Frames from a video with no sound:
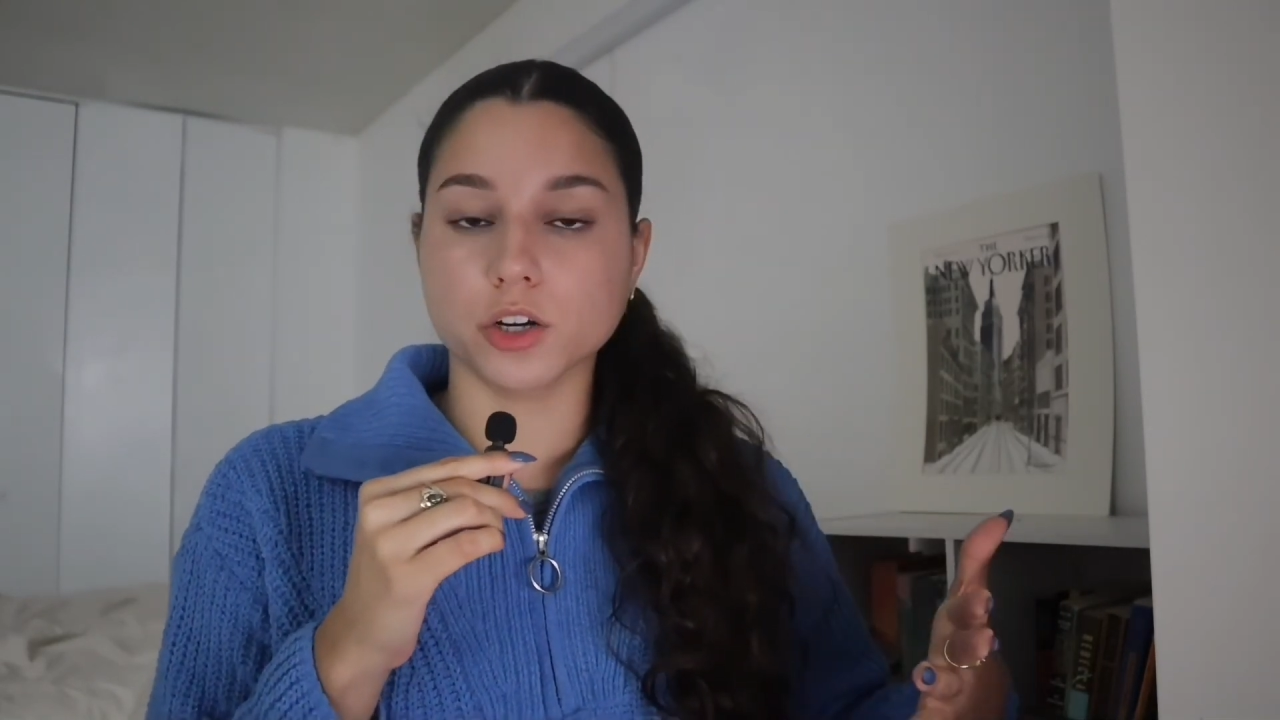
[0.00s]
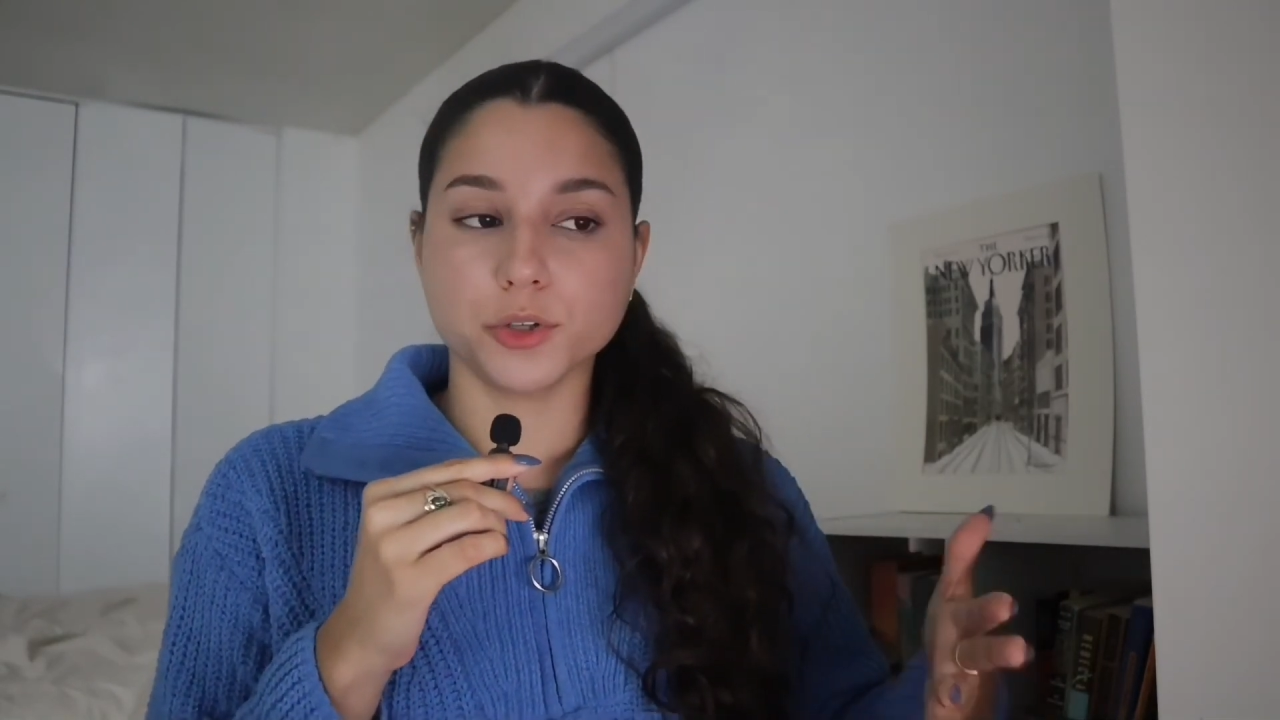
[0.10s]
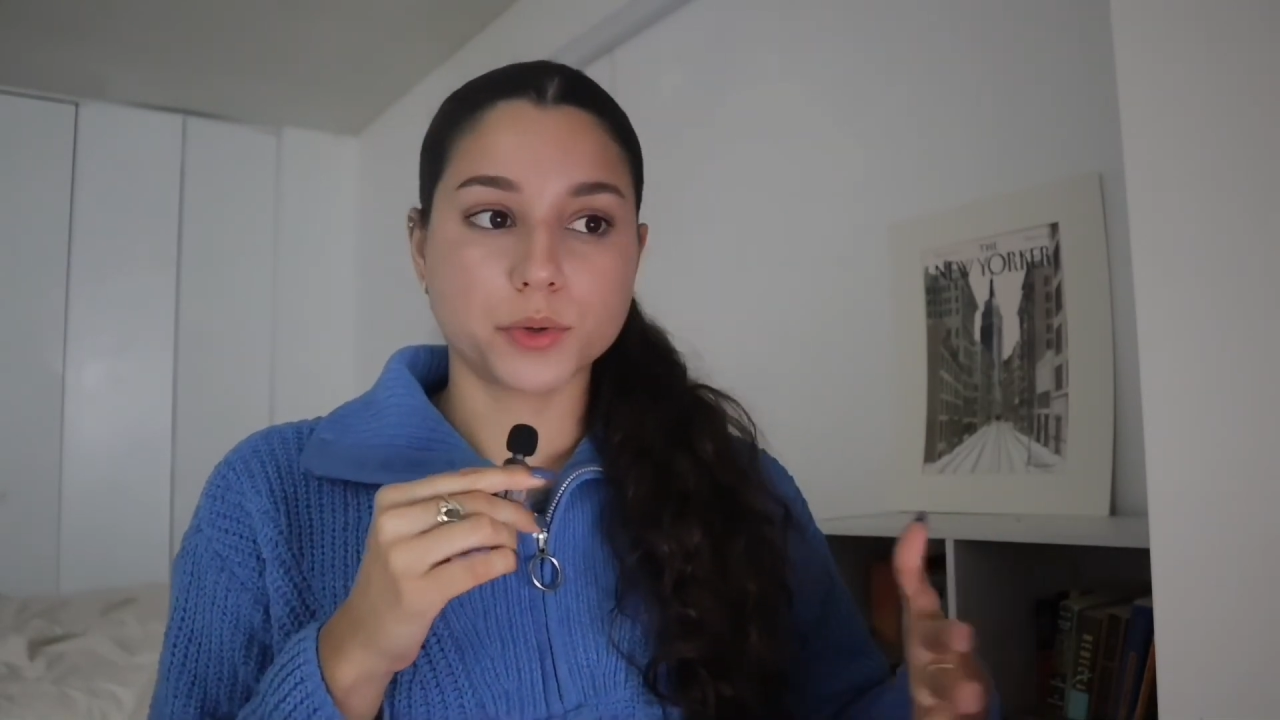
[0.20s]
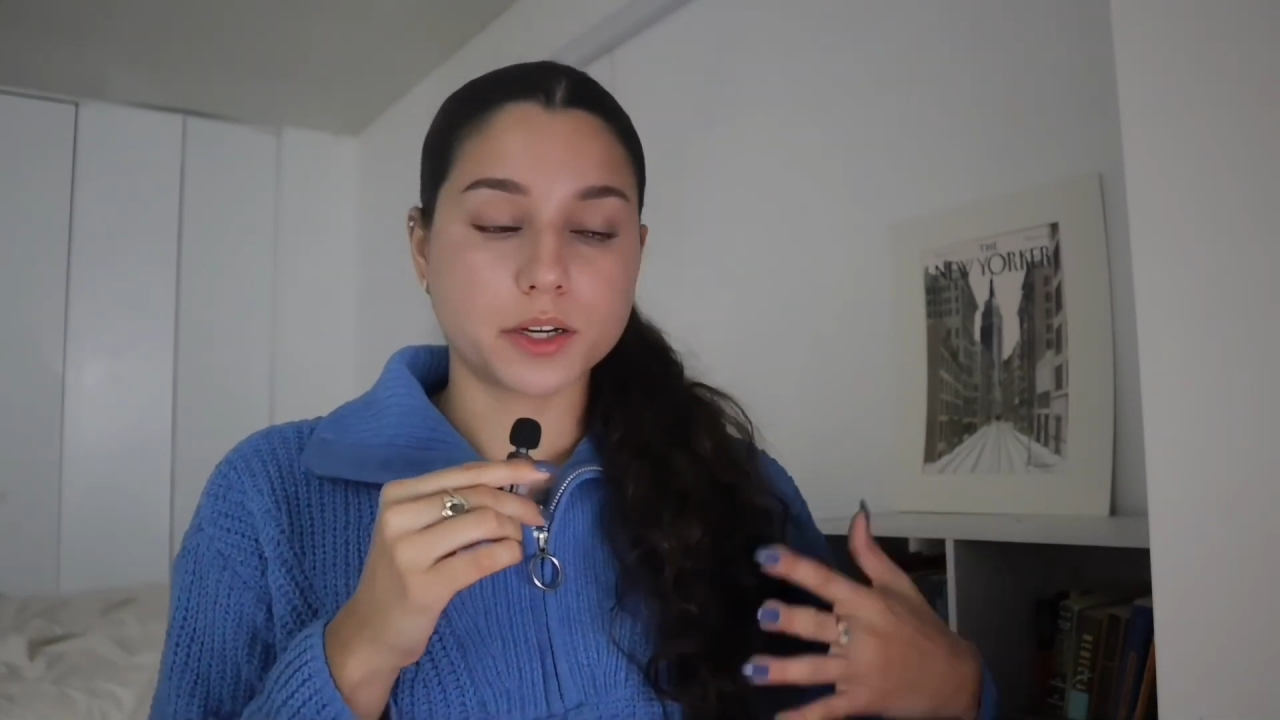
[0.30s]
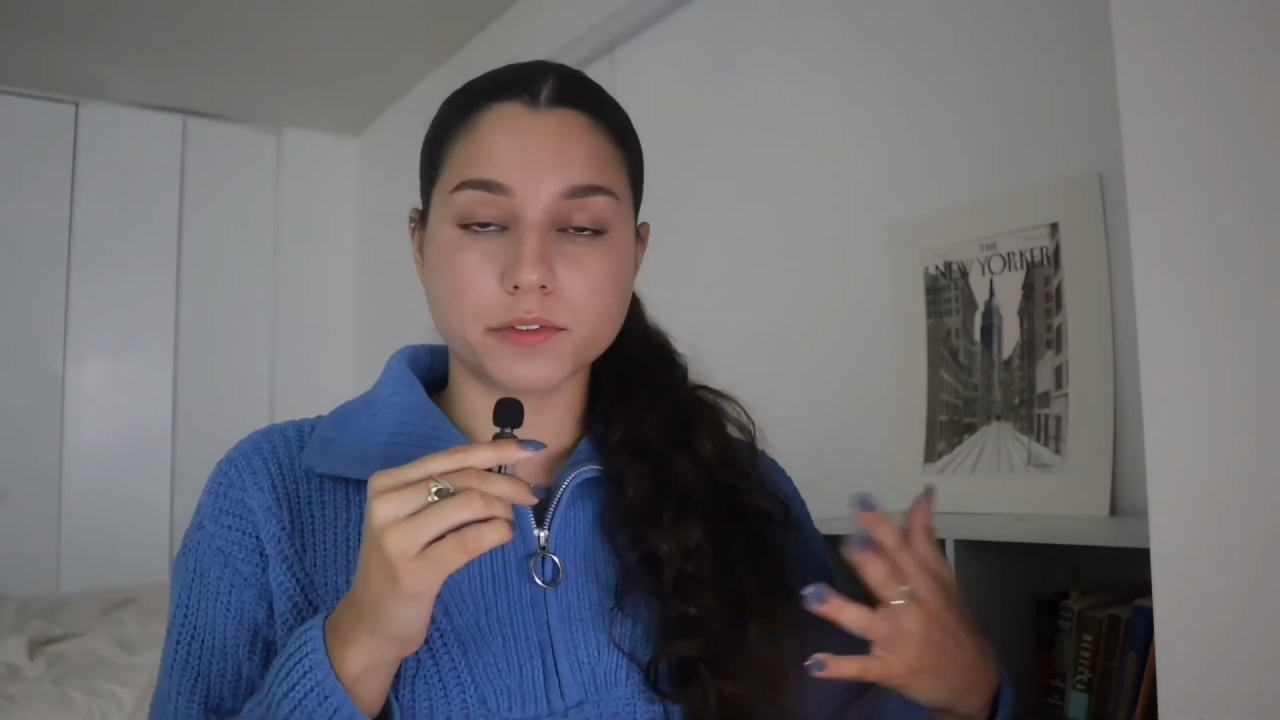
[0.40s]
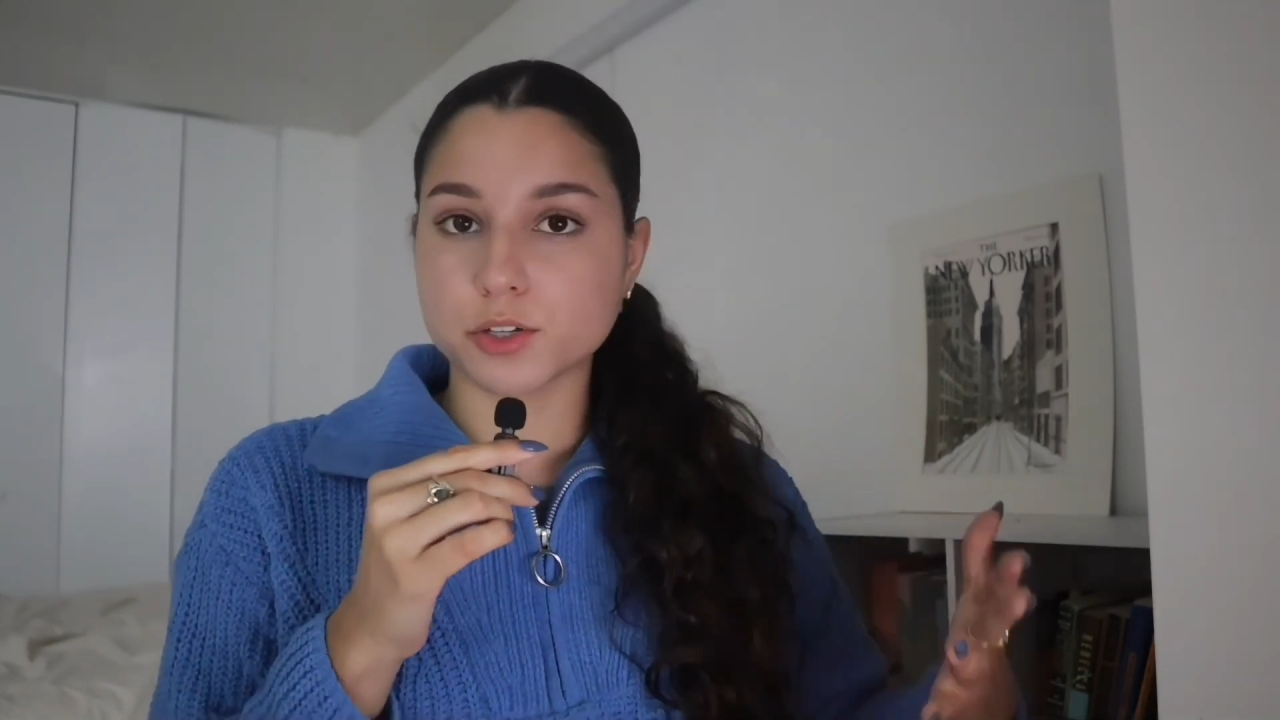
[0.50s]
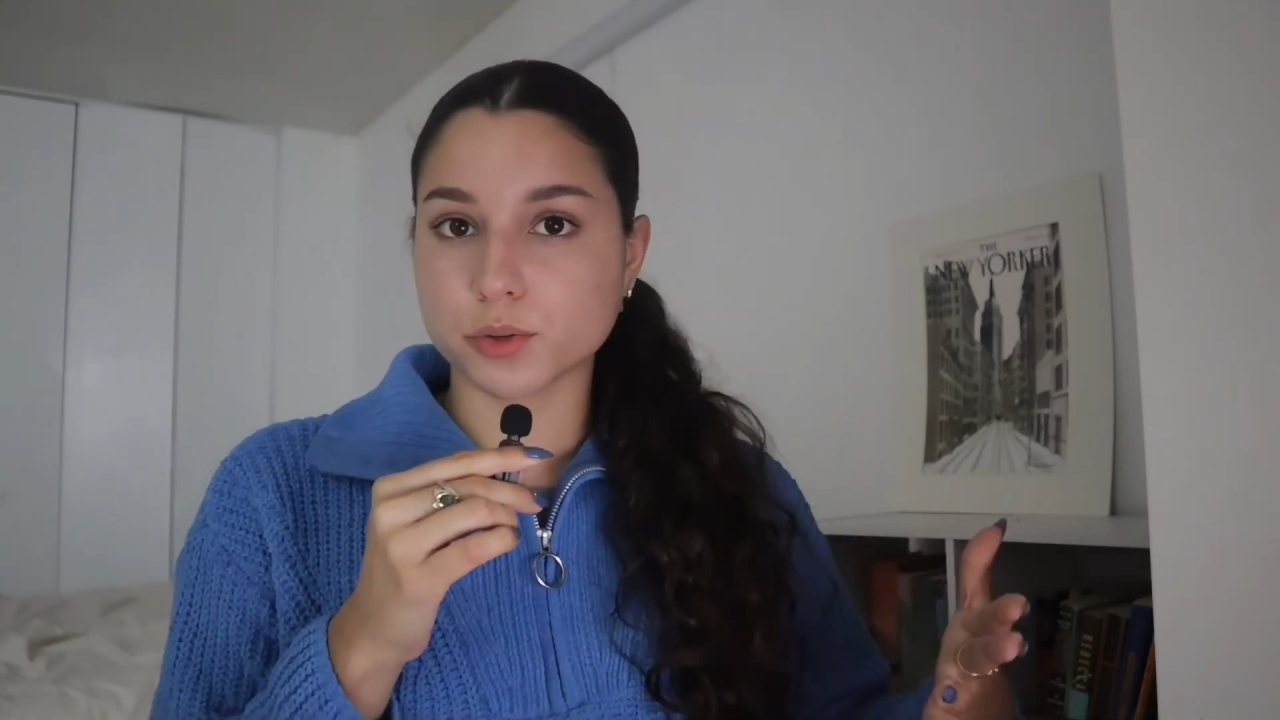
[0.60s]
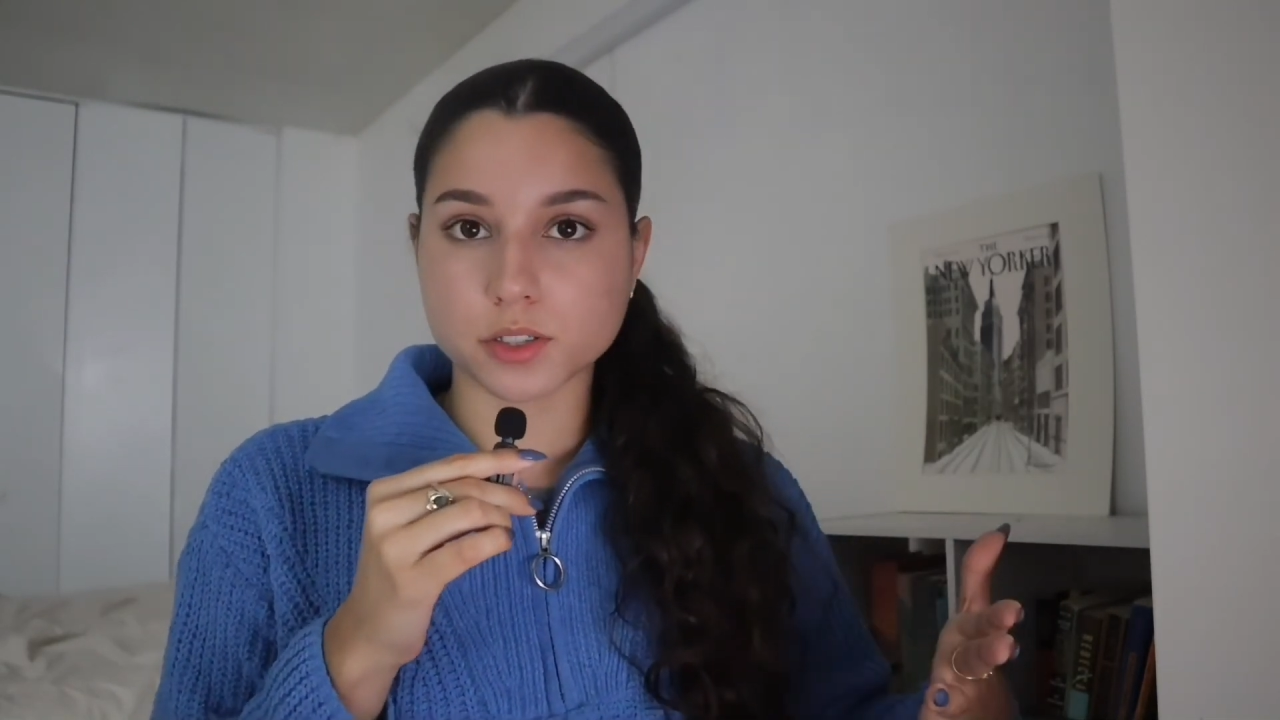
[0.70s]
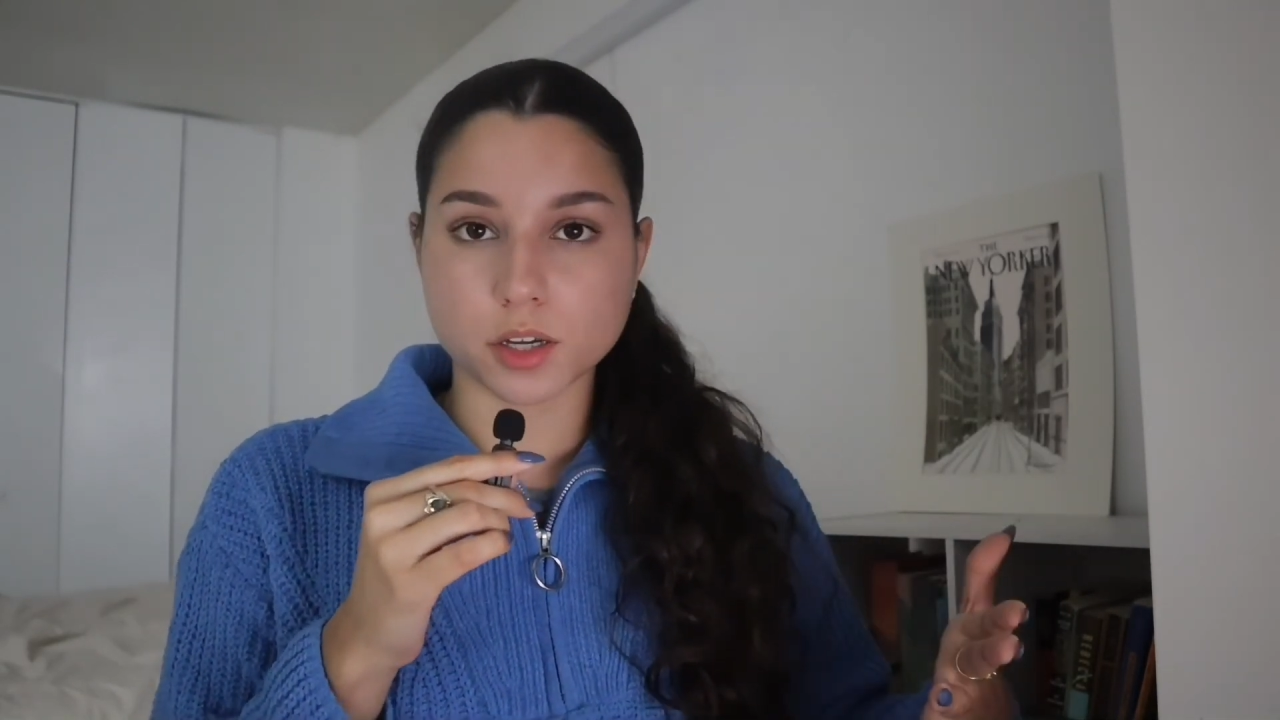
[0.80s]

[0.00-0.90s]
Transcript: You can even do this